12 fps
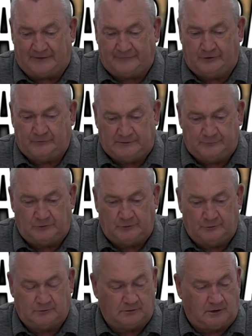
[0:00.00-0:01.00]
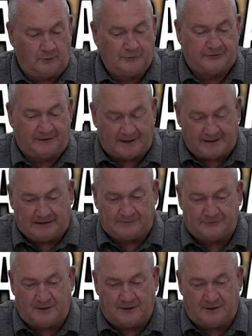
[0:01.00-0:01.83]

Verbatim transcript: I've heard people who are older than I am